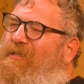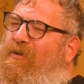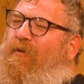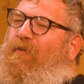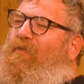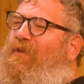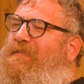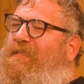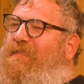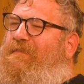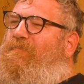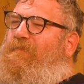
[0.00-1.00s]
no,
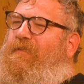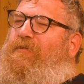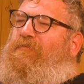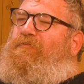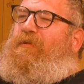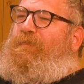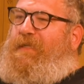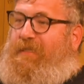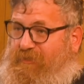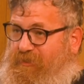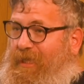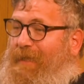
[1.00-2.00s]
you should be
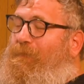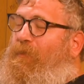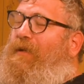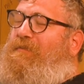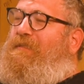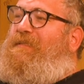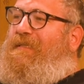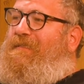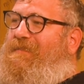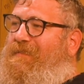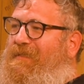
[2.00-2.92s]
ashamed watching this.